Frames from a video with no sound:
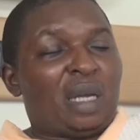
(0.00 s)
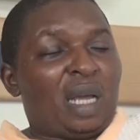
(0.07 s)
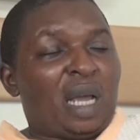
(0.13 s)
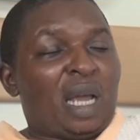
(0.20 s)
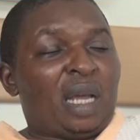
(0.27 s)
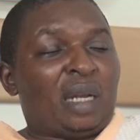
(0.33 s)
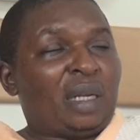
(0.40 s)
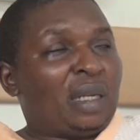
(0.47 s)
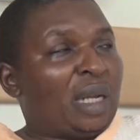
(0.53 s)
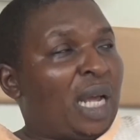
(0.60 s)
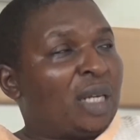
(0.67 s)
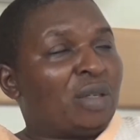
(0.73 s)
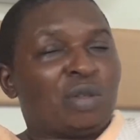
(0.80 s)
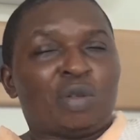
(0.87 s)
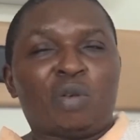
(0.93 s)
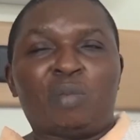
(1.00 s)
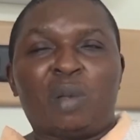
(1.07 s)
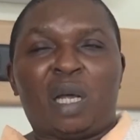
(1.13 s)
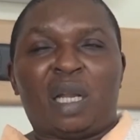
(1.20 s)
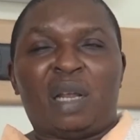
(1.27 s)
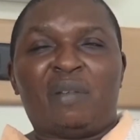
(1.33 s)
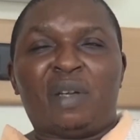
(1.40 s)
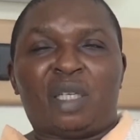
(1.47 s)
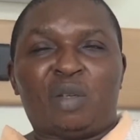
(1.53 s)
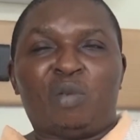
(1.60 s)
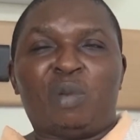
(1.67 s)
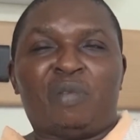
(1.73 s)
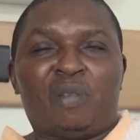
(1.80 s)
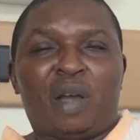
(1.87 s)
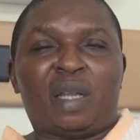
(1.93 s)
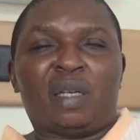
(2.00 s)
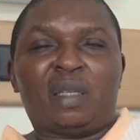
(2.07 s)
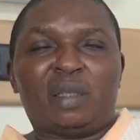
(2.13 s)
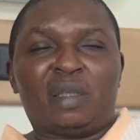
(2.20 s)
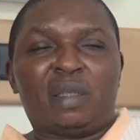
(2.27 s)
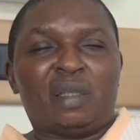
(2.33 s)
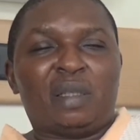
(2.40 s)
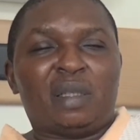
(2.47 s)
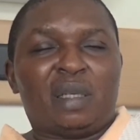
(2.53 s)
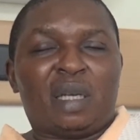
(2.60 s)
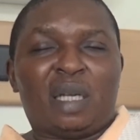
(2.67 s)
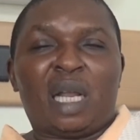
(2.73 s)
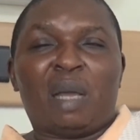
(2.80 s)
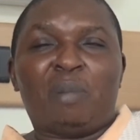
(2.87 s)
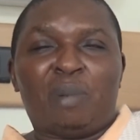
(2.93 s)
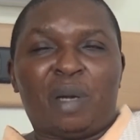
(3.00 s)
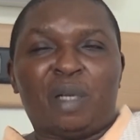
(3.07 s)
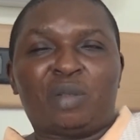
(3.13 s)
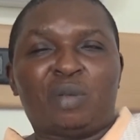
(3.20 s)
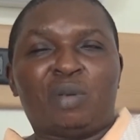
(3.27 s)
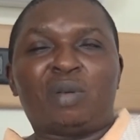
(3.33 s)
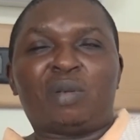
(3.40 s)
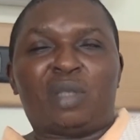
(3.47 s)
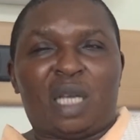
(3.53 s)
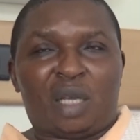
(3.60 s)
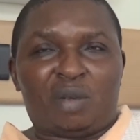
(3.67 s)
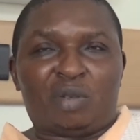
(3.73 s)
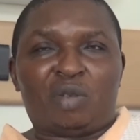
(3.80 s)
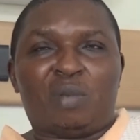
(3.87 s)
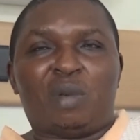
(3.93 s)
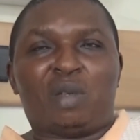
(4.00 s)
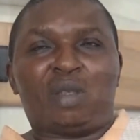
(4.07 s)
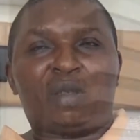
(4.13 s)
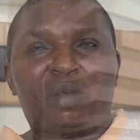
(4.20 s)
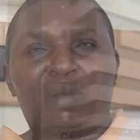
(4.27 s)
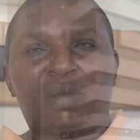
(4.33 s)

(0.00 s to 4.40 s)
and I just hope that everything will be fine. And I pray so. Thank you so much.